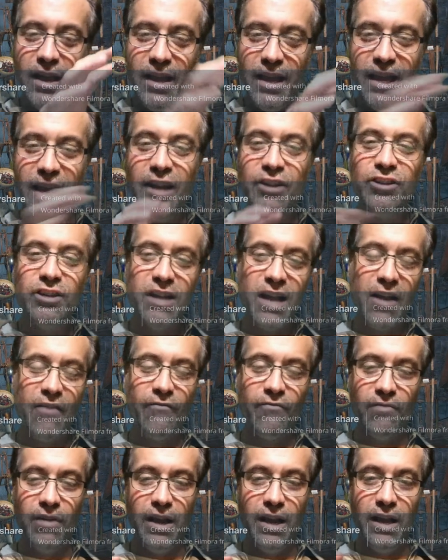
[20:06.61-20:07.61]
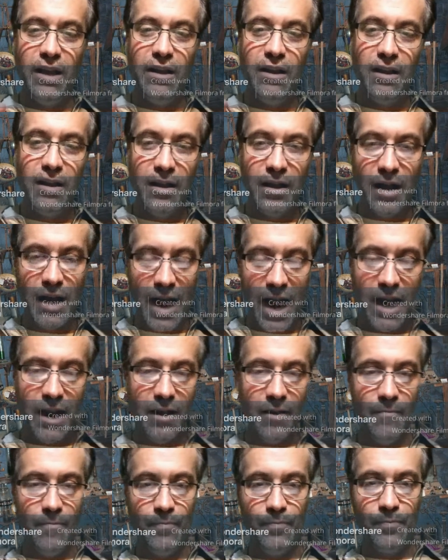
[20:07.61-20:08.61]
each and every
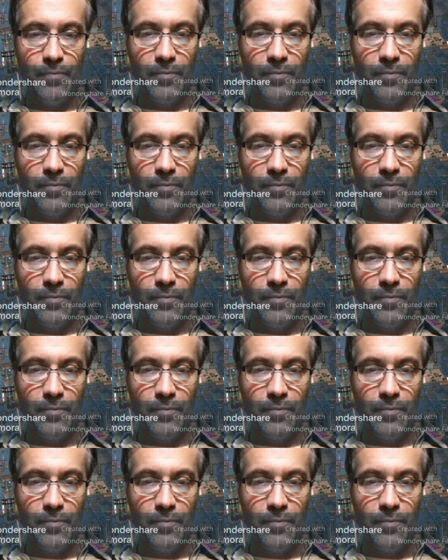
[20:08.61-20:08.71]
item